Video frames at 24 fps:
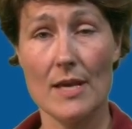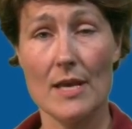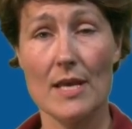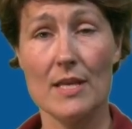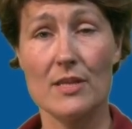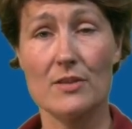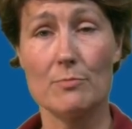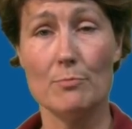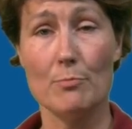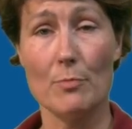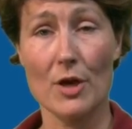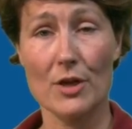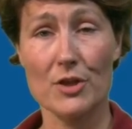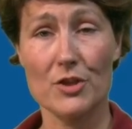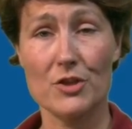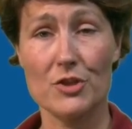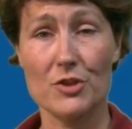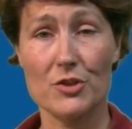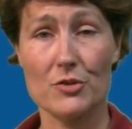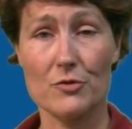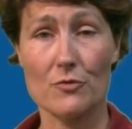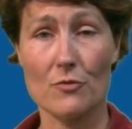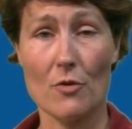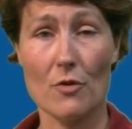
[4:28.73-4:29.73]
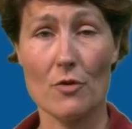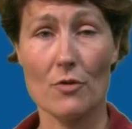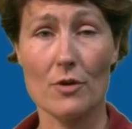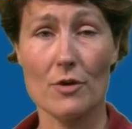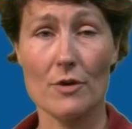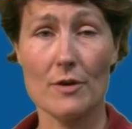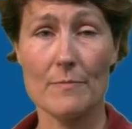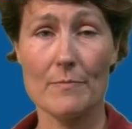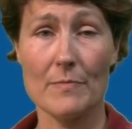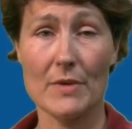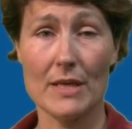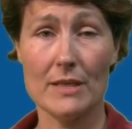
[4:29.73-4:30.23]
is much
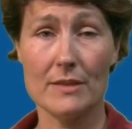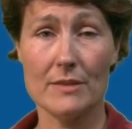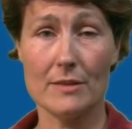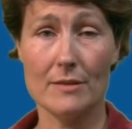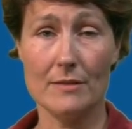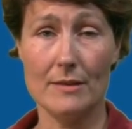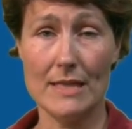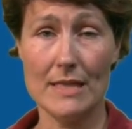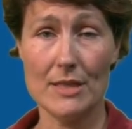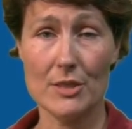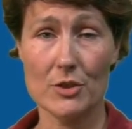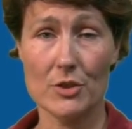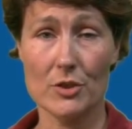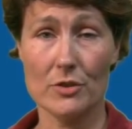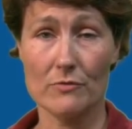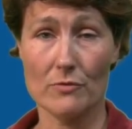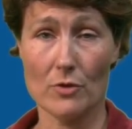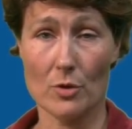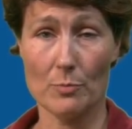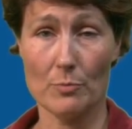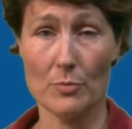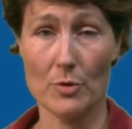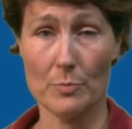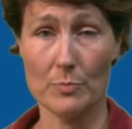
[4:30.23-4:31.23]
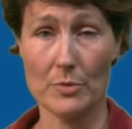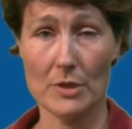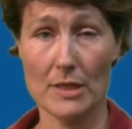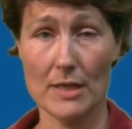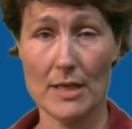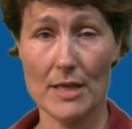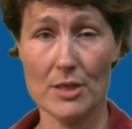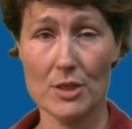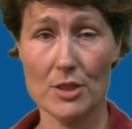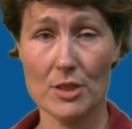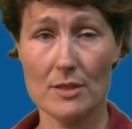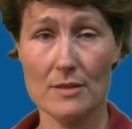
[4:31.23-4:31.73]
stronger in the Lynch syndrome
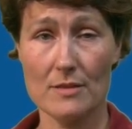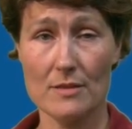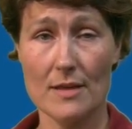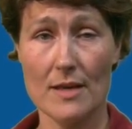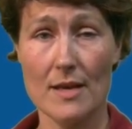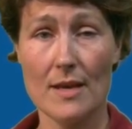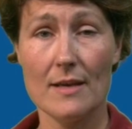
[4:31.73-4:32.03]
population